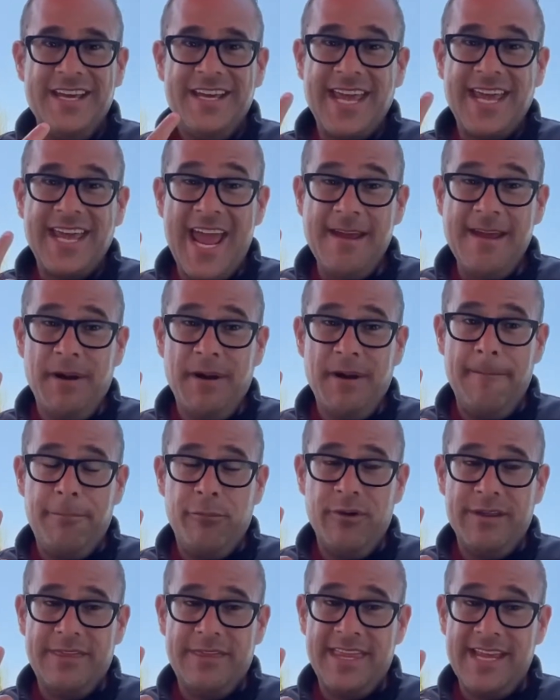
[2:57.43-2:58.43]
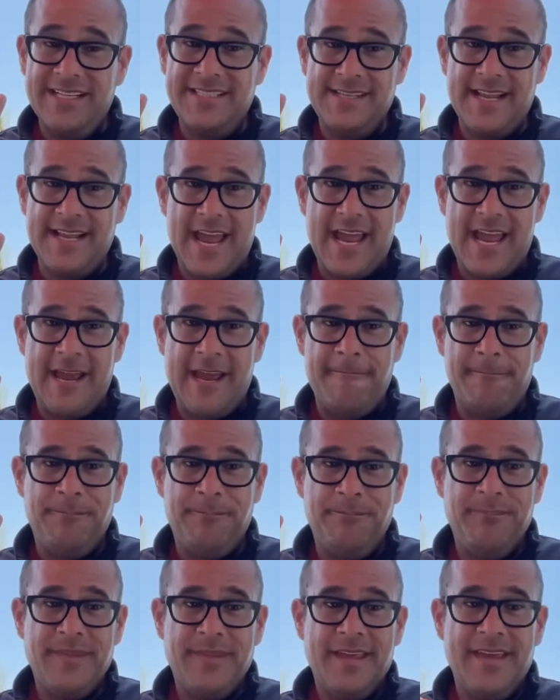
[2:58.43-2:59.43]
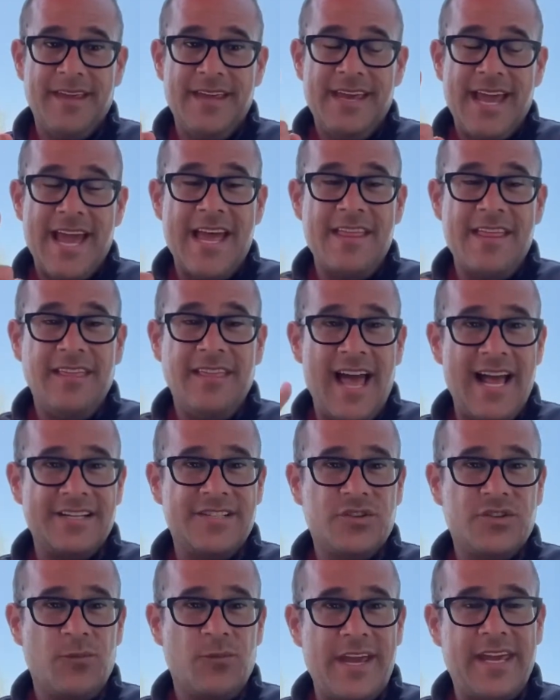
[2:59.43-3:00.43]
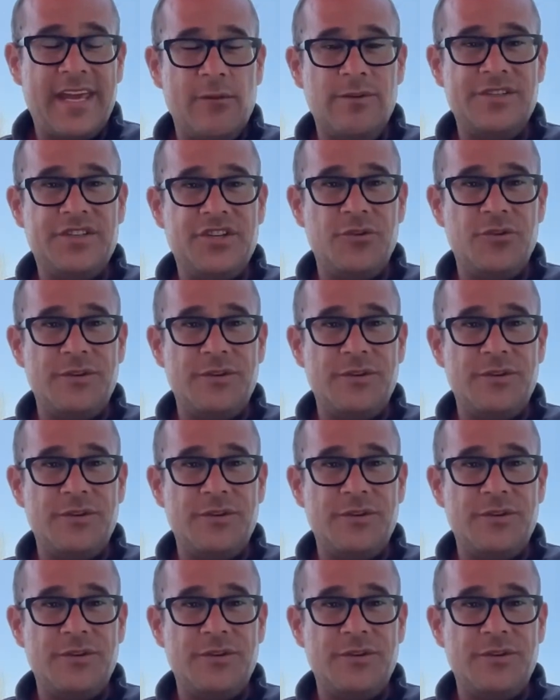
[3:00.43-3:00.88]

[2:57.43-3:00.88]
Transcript: came up with this name. And last week it was